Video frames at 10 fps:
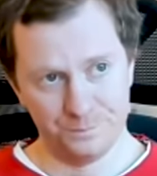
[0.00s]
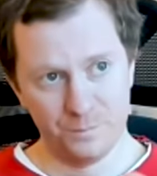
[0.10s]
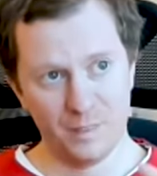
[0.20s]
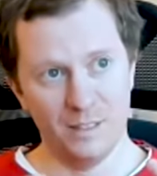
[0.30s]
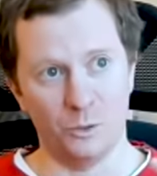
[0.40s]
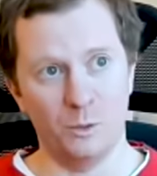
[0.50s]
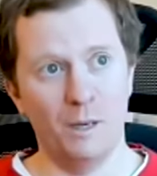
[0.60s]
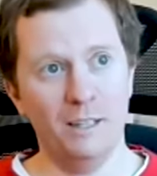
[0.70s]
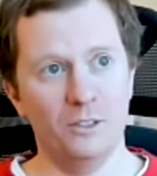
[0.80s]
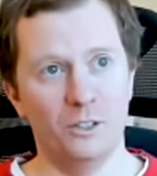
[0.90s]
So it
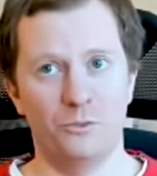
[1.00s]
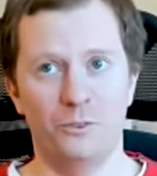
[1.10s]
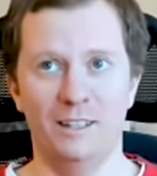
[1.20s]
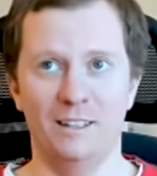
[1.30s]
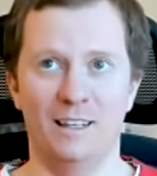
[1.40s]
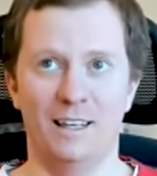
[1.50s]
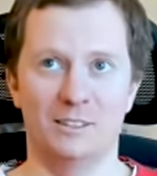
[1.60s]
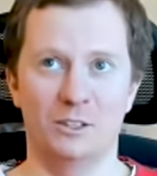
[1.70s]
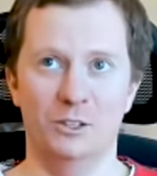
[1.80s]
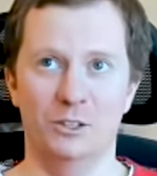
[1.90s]
might not feel as
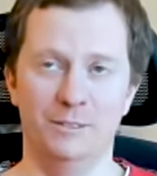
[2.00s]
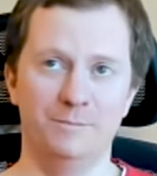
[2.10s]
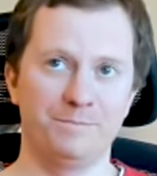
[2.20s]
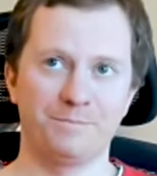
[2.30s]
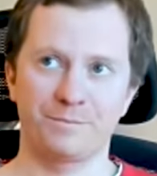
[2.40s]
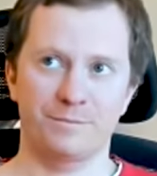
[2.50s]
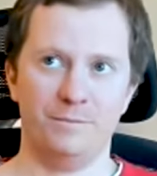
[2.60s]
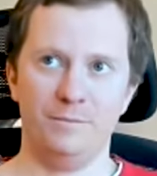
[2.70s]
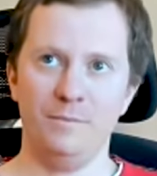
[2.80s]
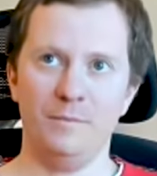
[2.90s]
good
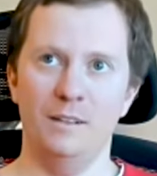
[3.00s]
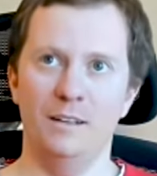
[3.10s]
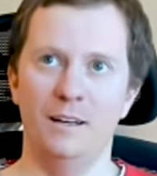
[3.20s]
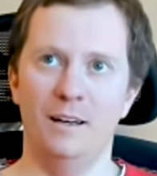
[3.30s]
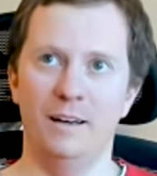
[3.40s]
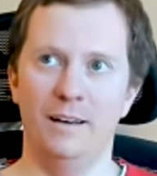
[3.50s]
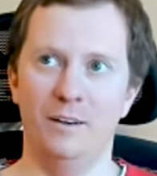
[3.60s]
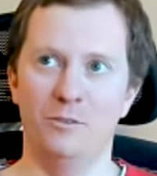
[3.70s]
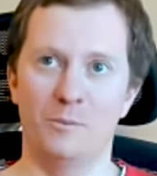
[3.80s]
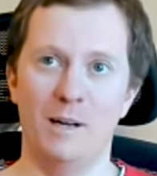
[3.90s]
uh,
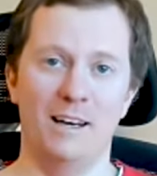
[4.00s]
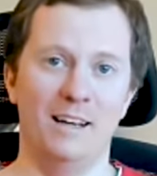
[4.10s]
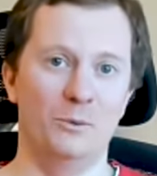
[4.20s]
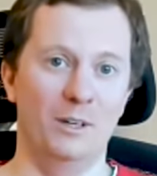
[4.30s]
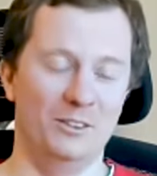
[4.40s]
for many other ways.